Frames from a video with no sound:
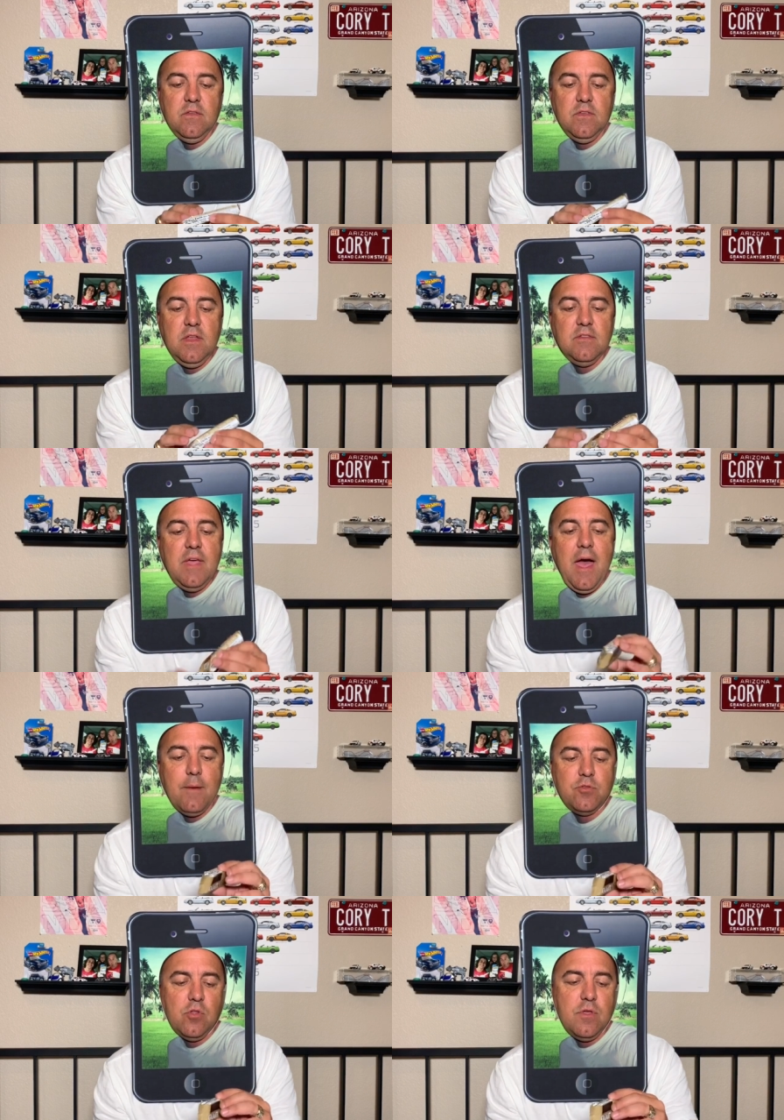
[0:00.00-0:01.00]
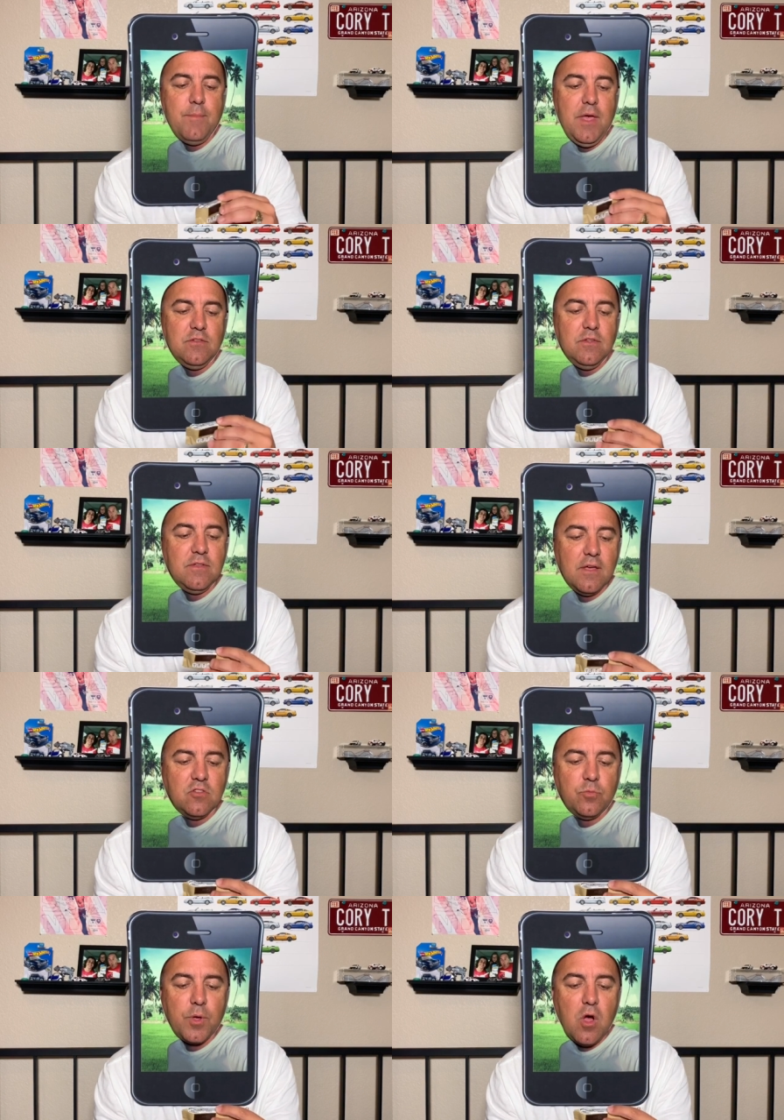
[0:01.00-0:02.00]
It is absolutely amazing. Texas
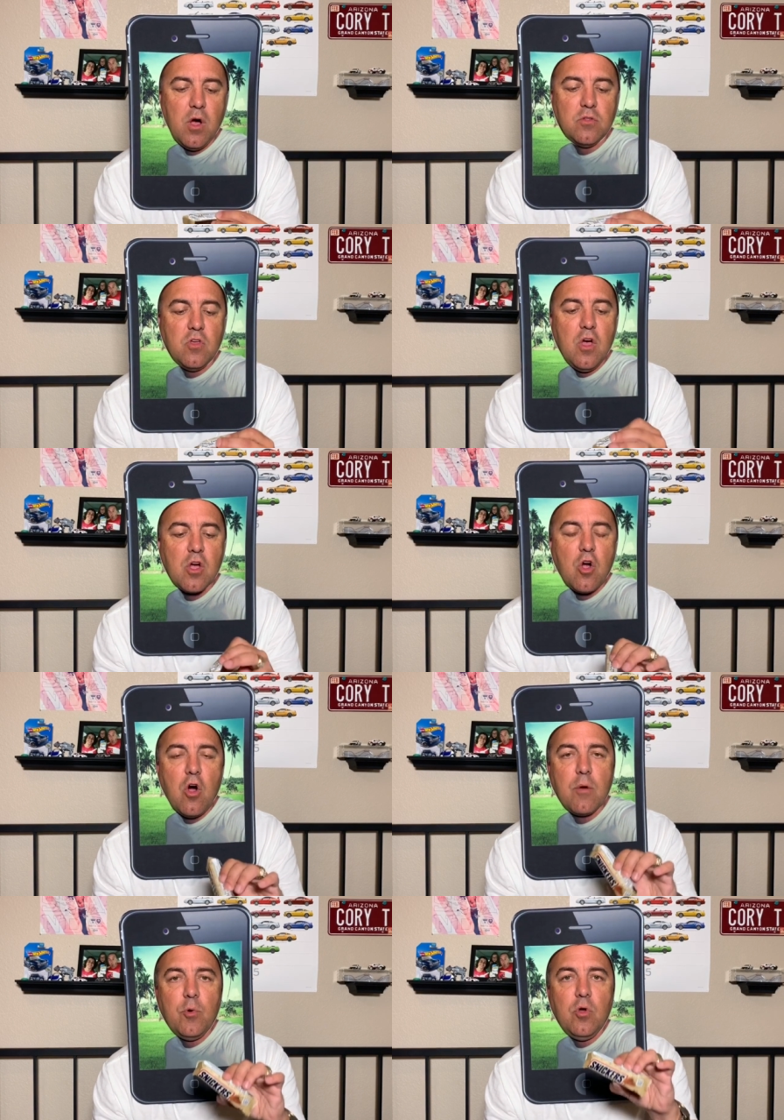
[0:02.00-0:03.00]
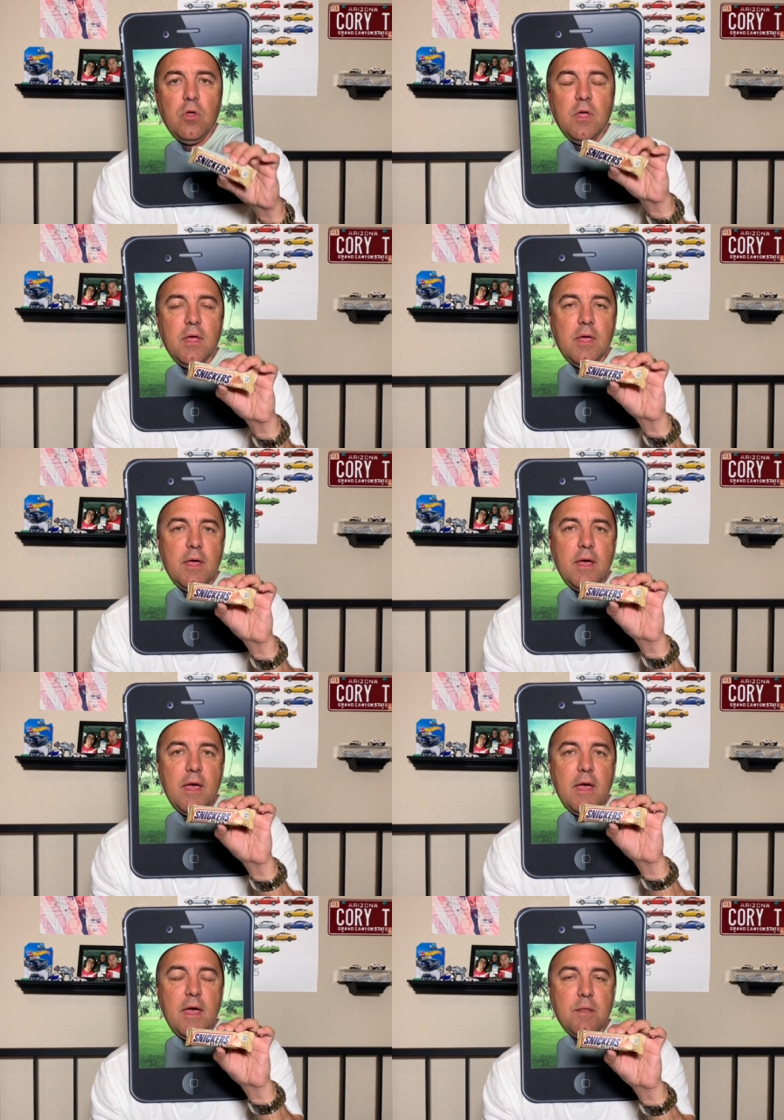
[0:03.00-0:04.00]
pecans, caramel,
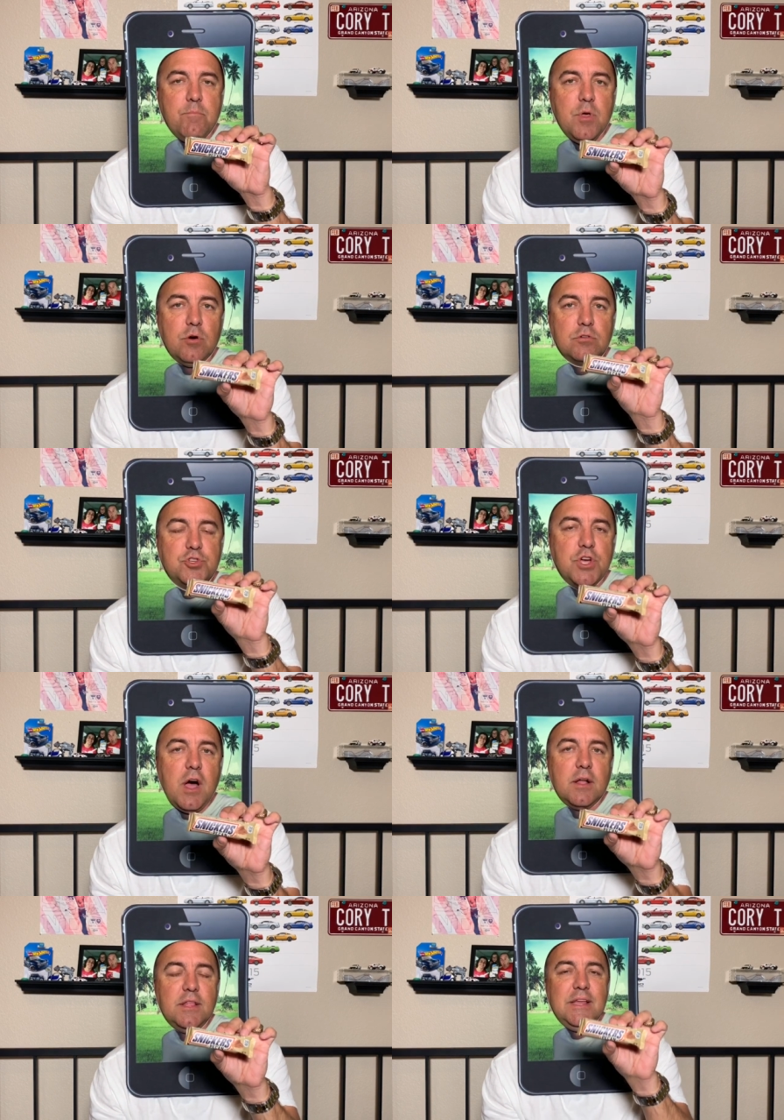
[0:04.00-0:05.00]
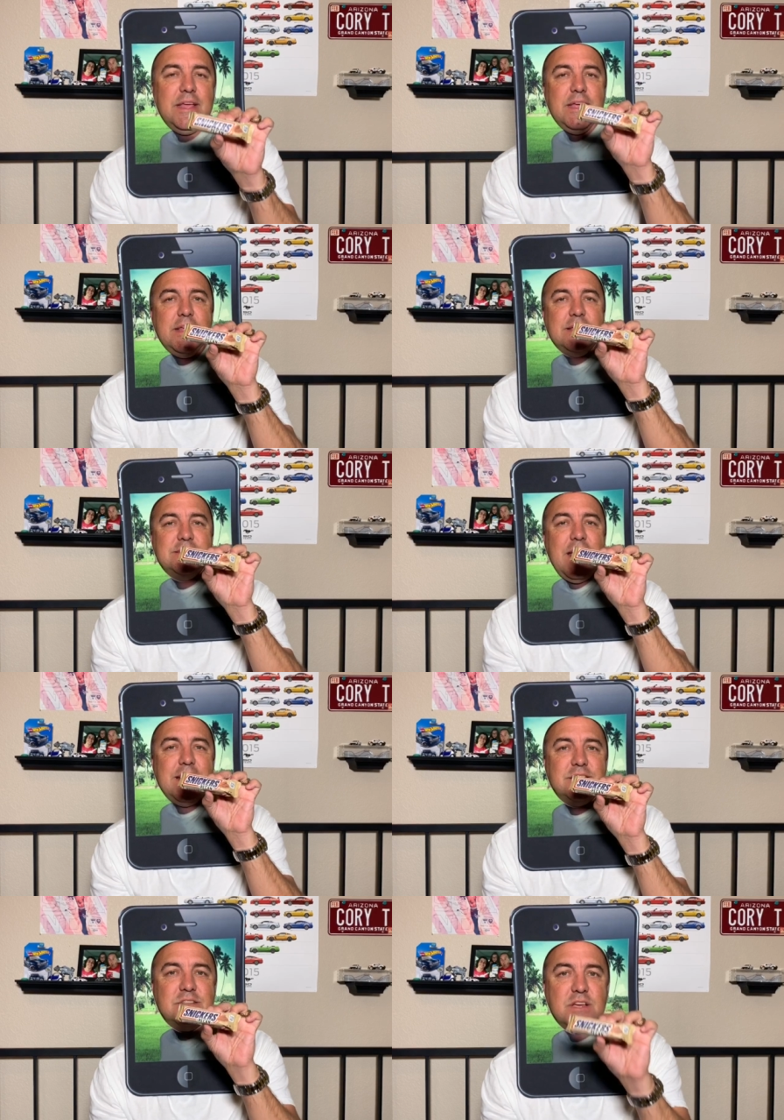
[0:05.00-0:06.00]
and milk chocolate. It is a
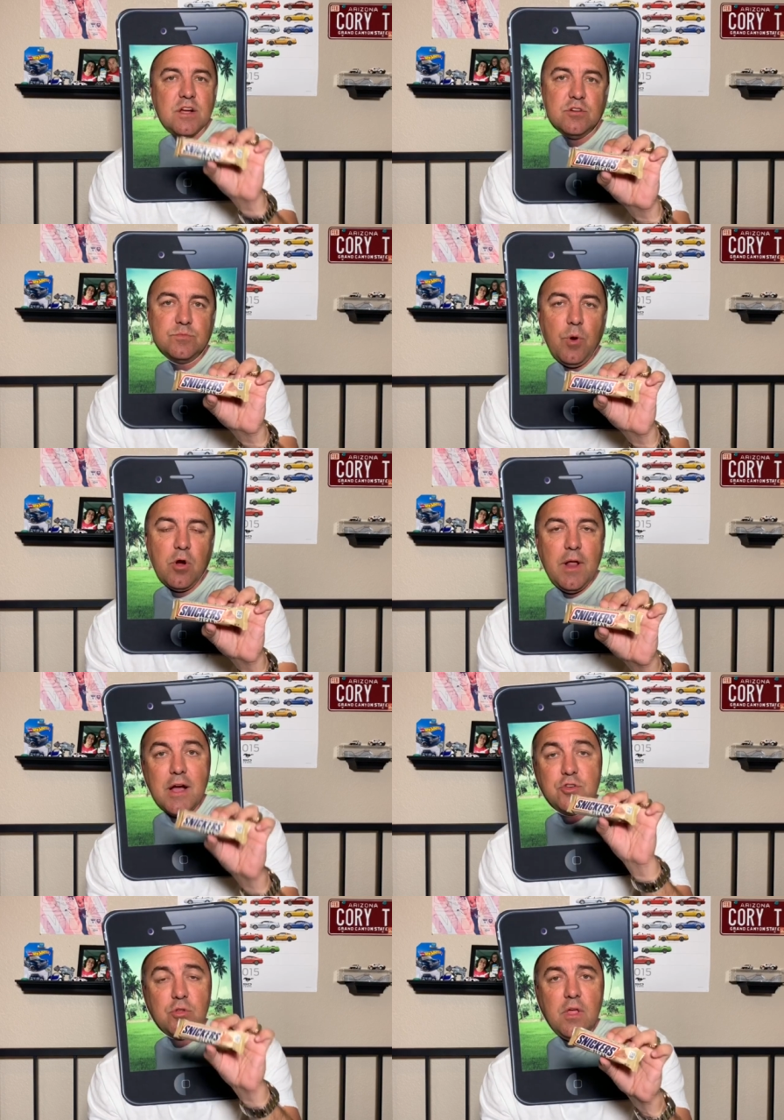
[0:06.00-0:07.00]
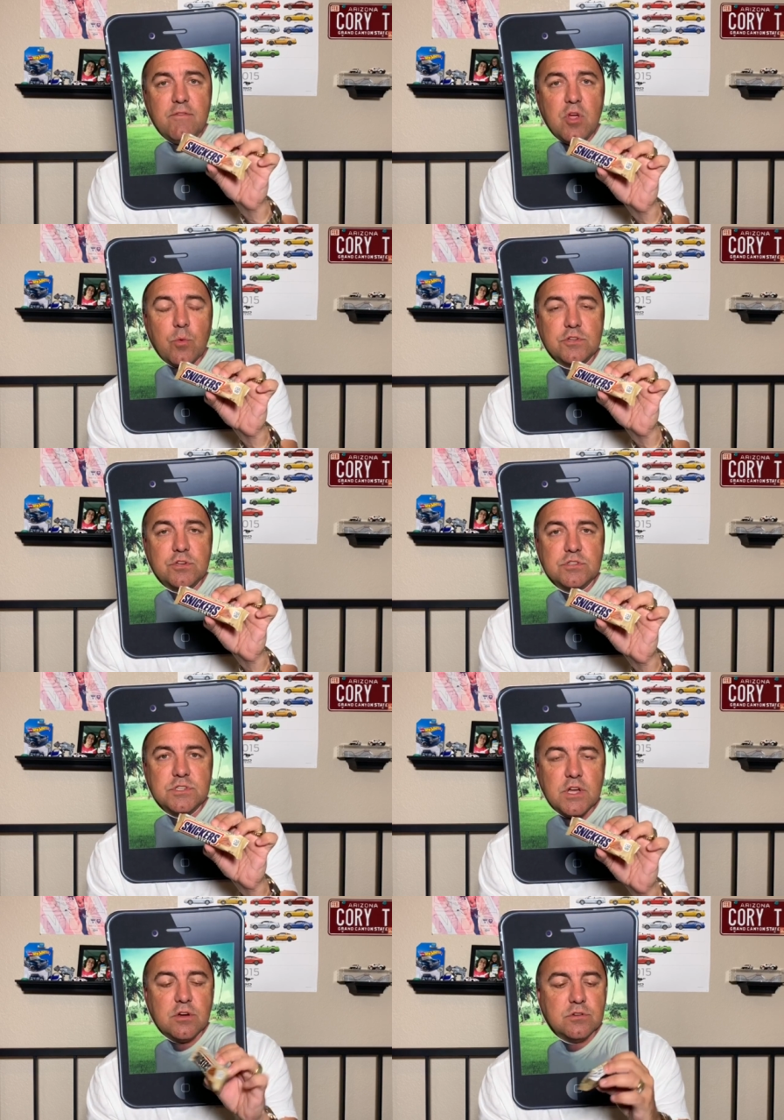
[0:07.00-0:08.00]
Snickers bar. Now, I do love the original
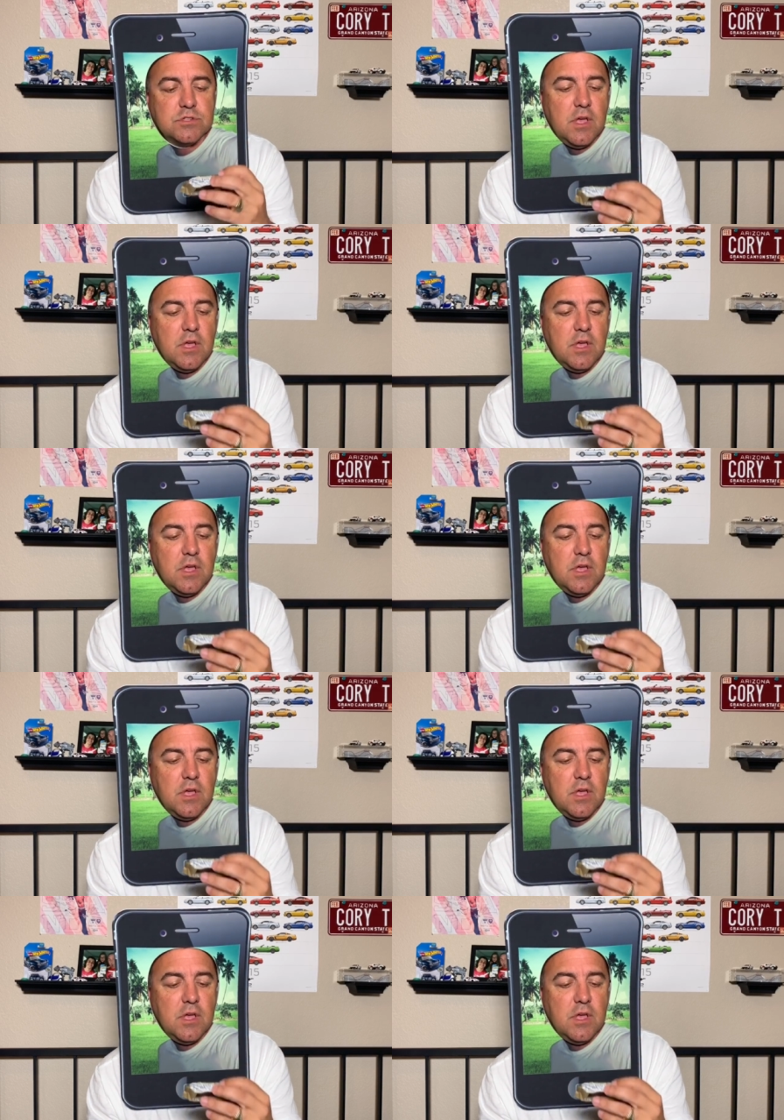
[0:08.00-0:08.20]
Snickers.